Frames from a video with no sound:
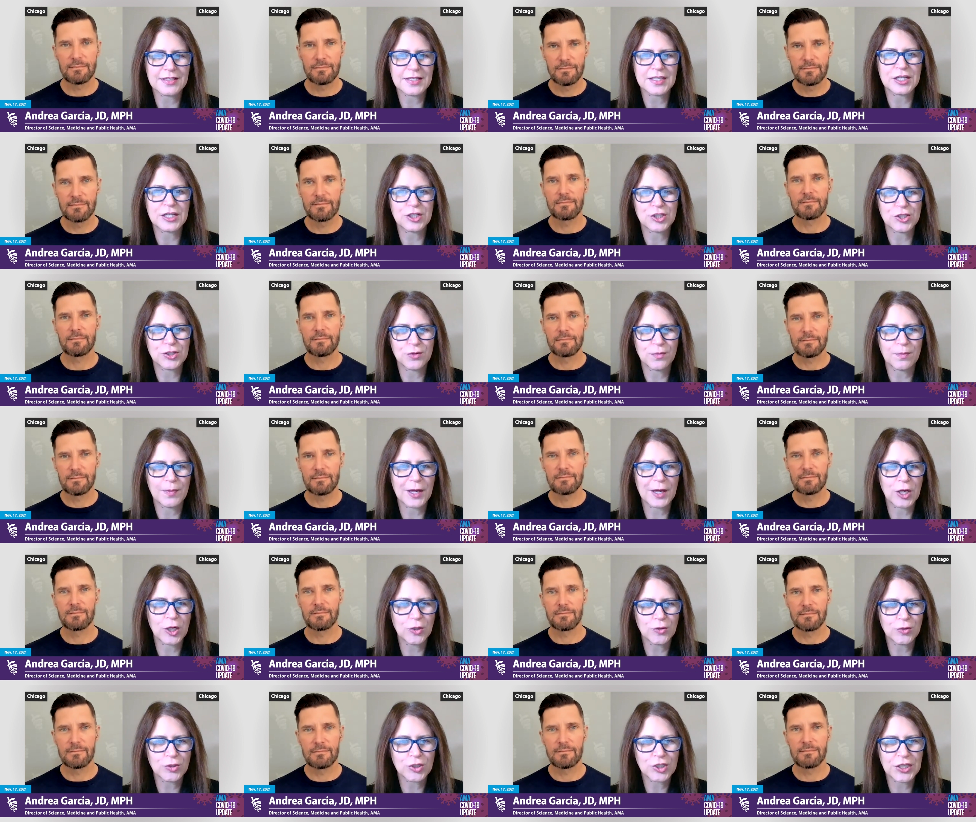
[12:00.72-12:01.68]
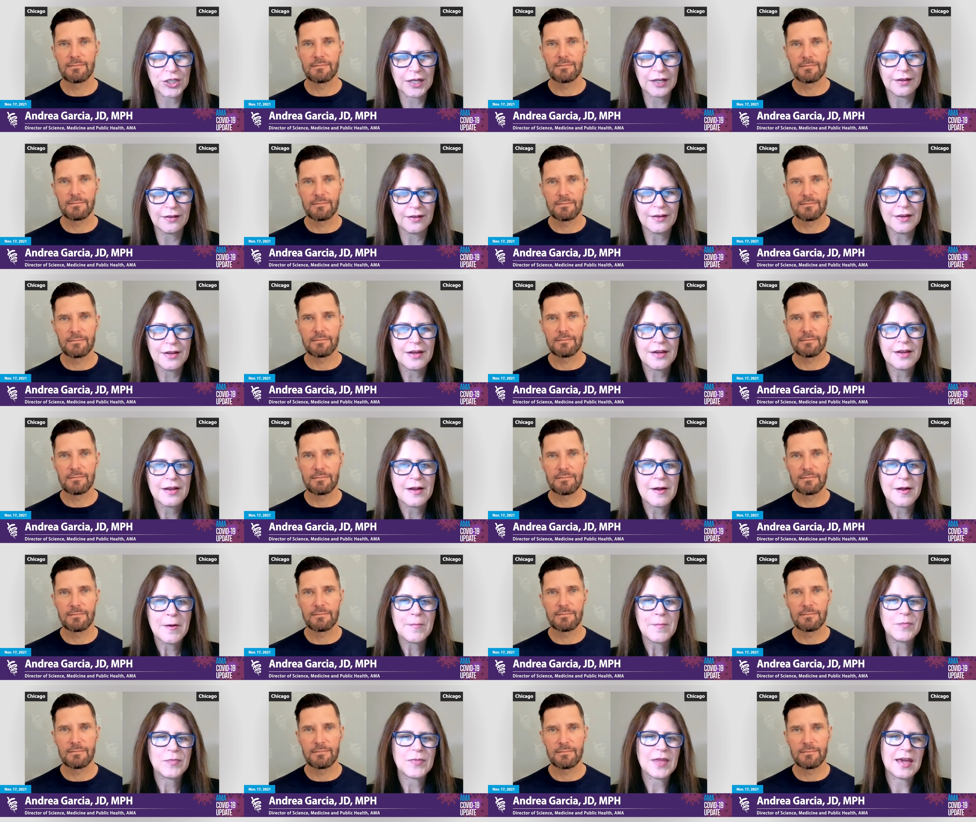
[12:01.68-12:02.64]
Speaker 1: as issued by OSHA.
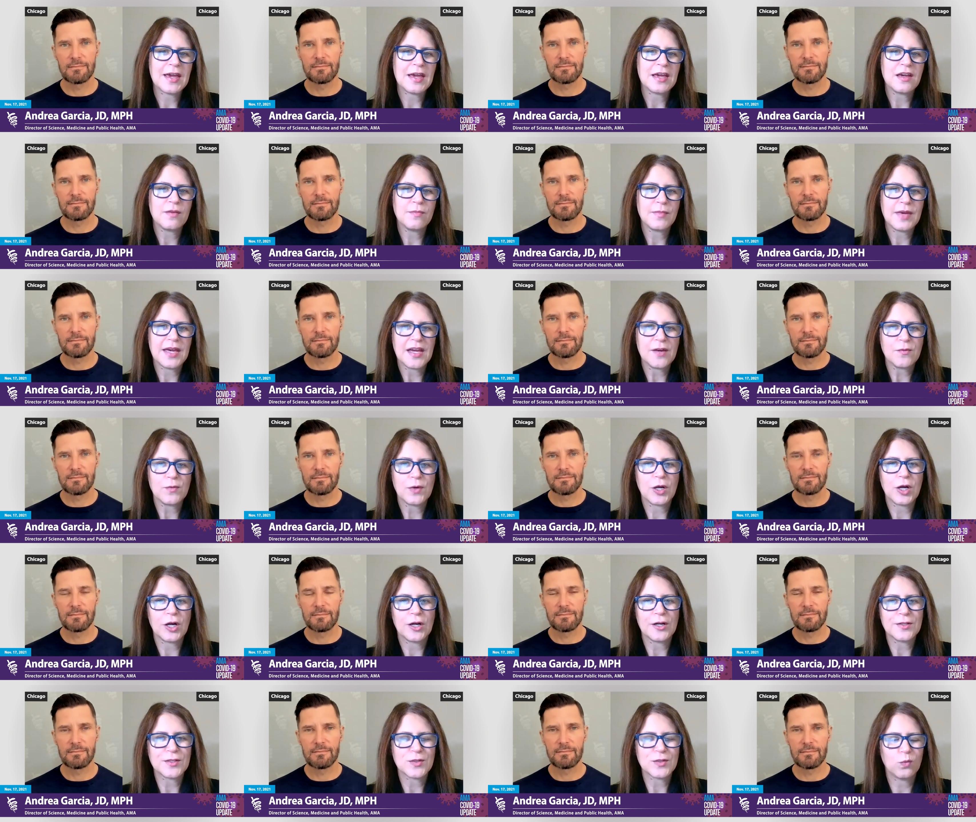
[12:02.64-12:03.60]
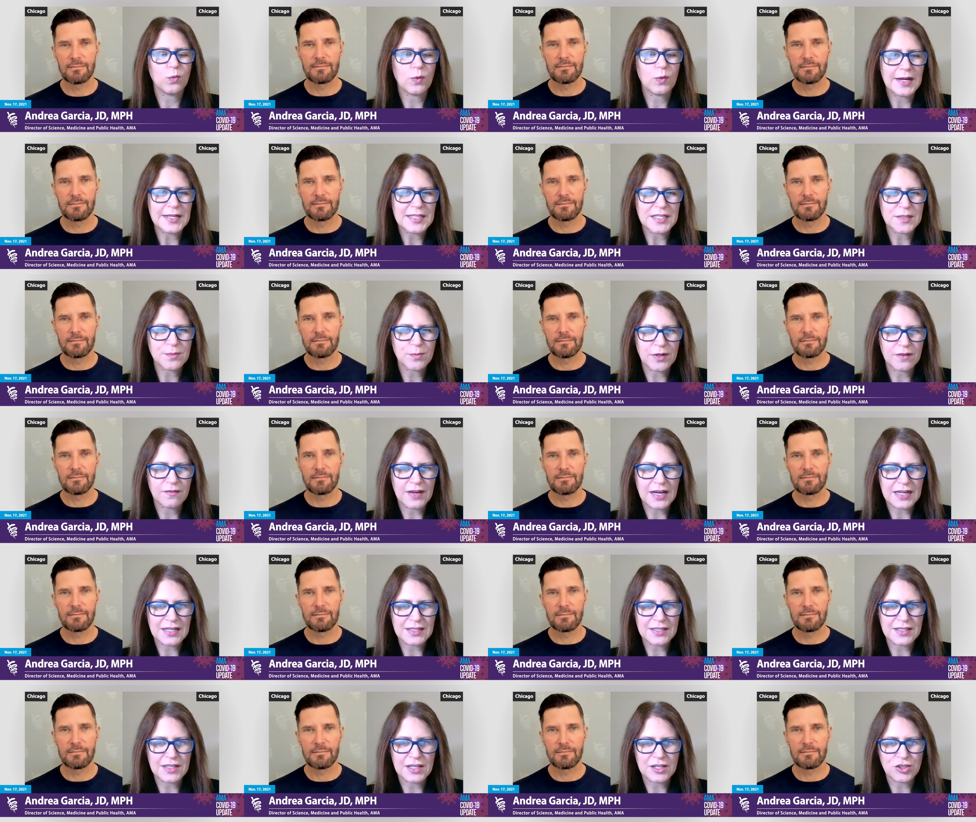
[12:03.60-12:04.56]
The AMA regards widespread
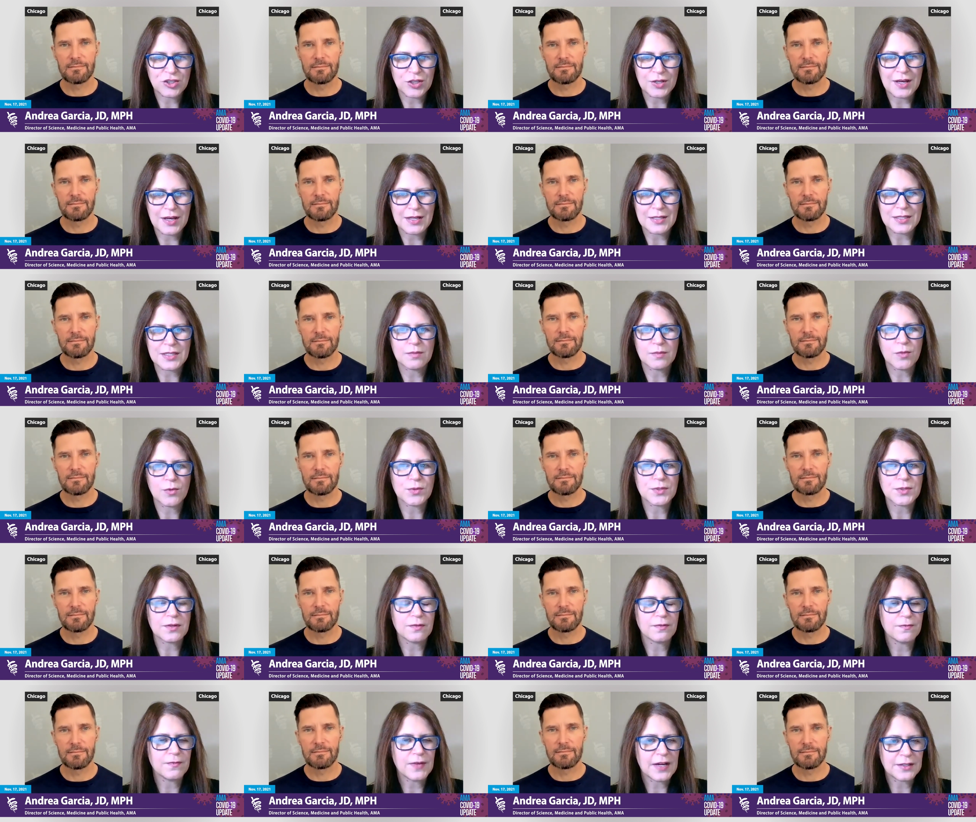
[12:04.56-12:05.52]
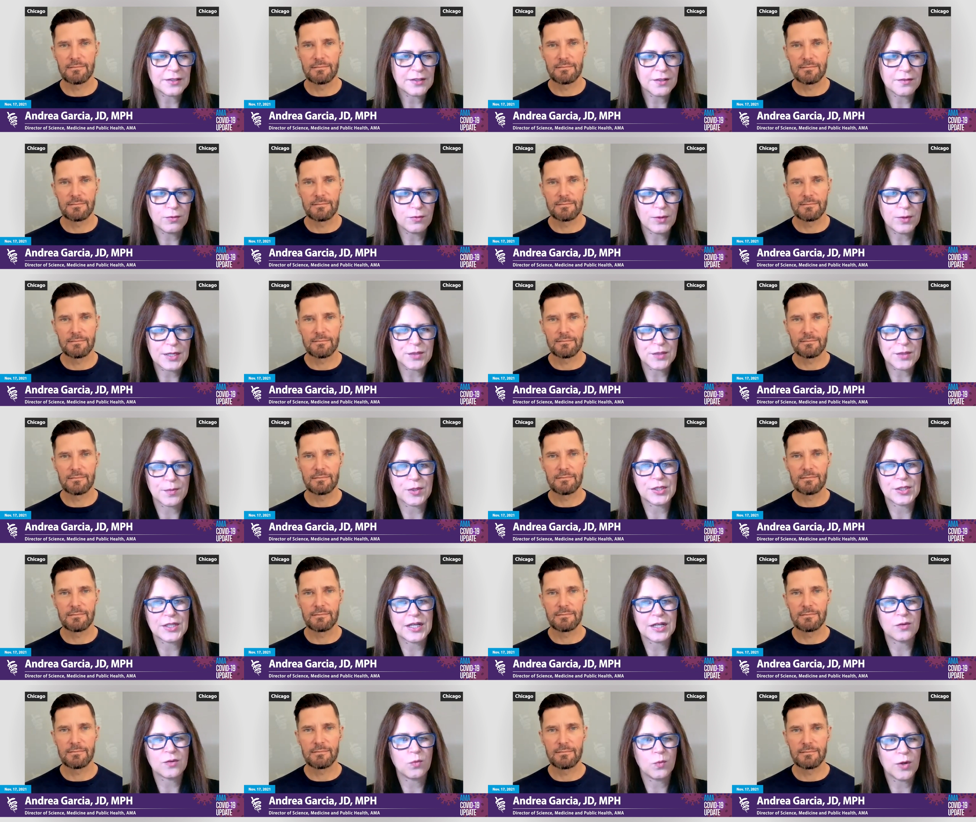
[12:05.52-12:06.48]
vaccination as the most effective way to
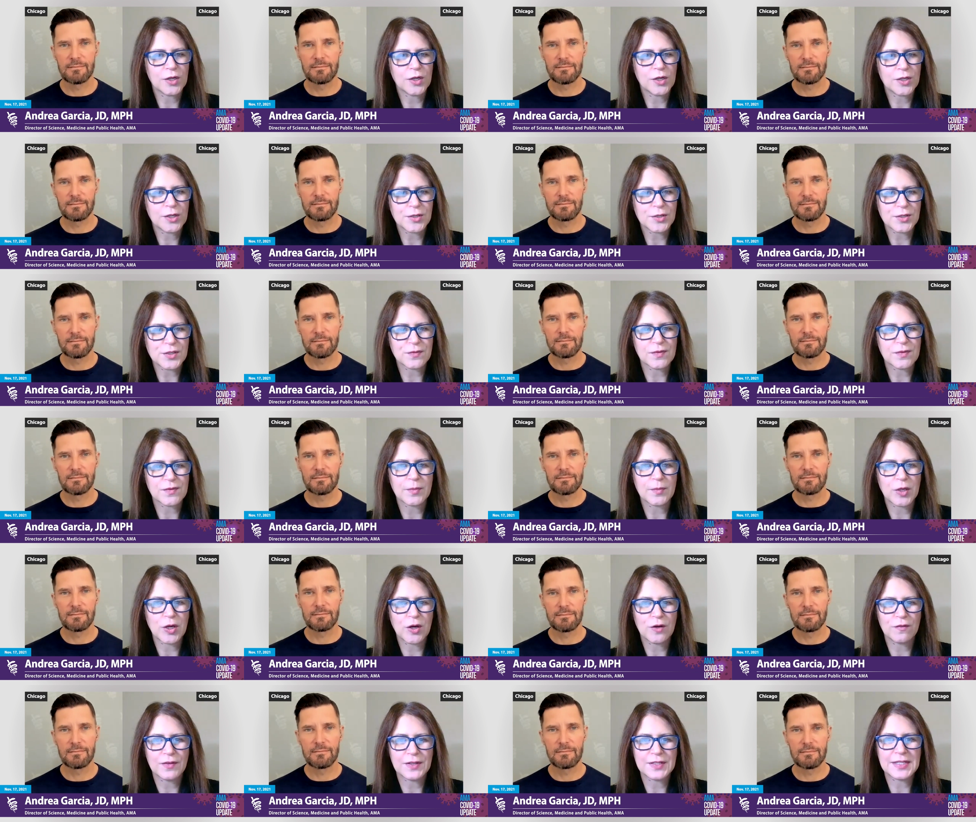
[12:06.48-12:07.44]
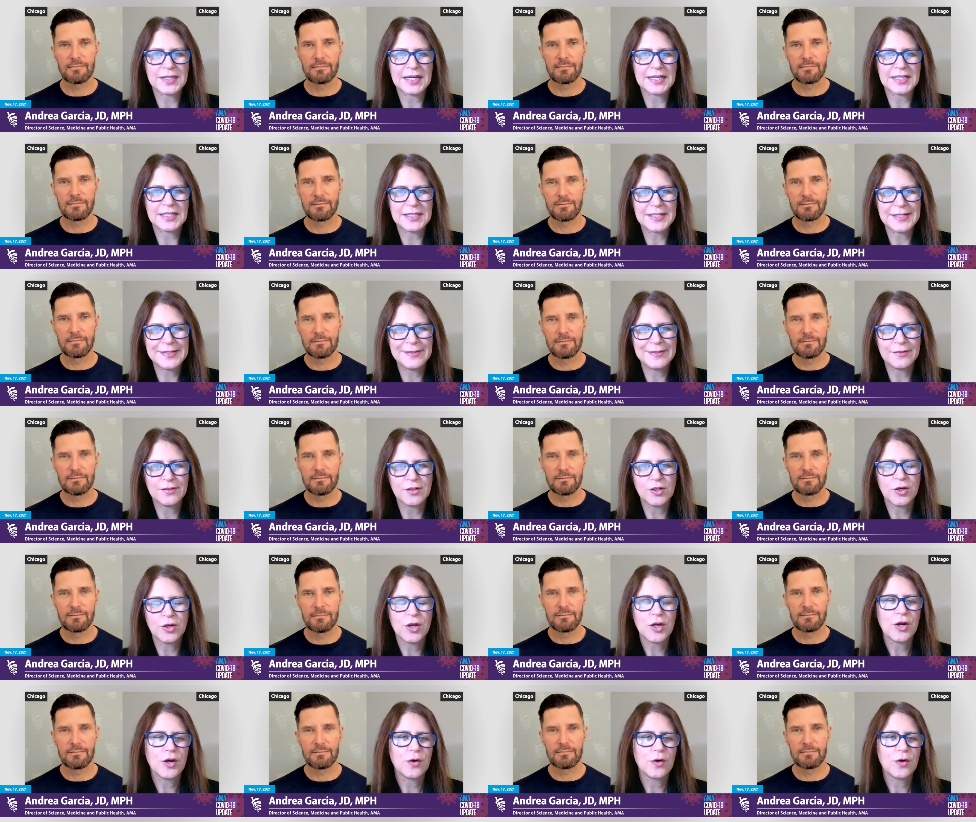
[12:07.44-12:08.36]
protect workers from COVID 19.